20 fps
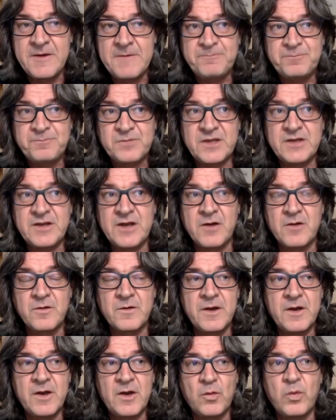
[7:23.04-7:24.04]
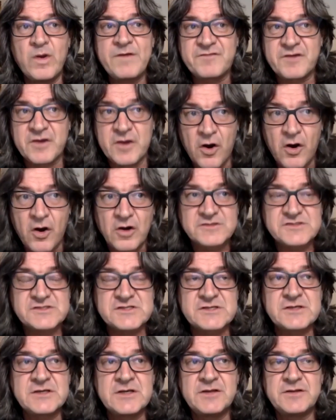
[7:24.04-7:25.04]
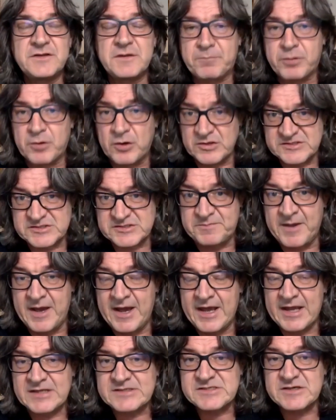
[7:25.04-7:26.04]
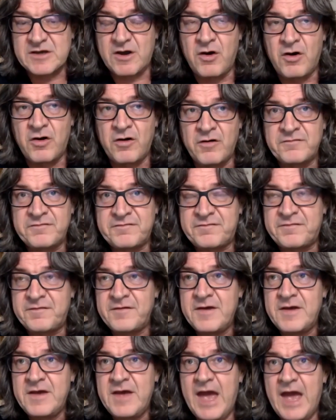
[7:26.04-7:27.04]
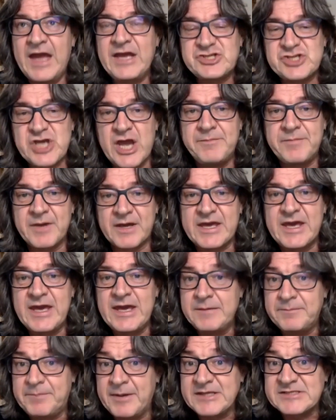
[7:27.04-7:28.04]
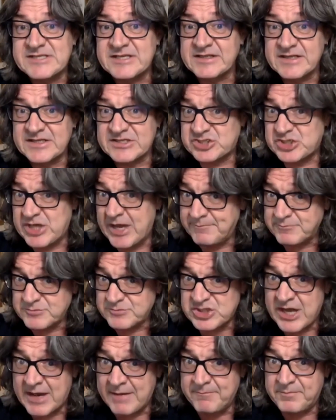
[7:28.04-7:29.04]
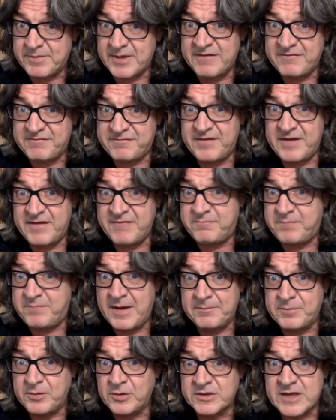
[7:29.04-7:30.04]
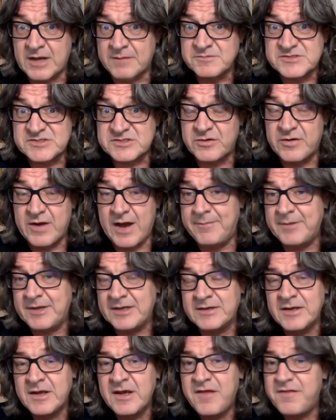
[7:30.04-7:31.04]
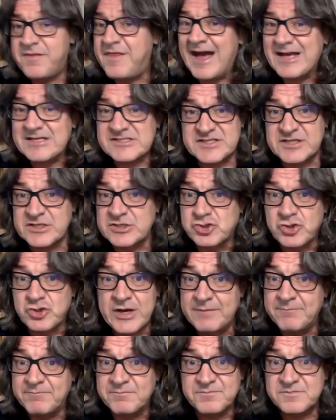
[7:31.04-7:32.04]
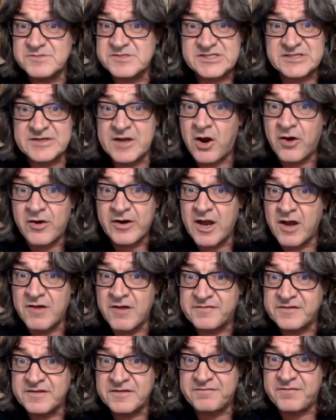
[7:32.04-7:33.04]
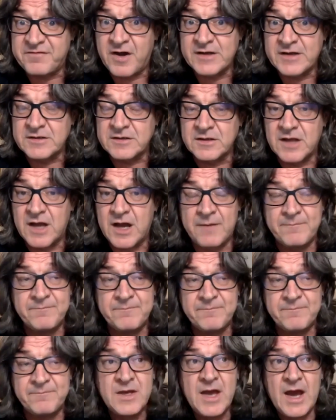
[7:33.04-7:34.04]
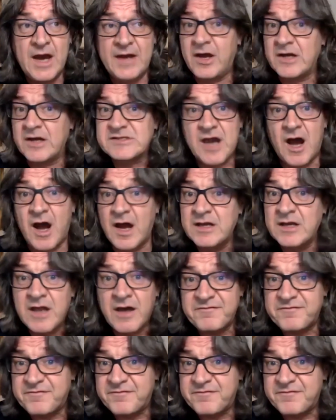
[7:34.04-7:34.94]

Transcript: you know, we've got the prospect of AJ McKee beating this champ if Pitbull comes through it. I mean, that's the dream scenario for the final. And I love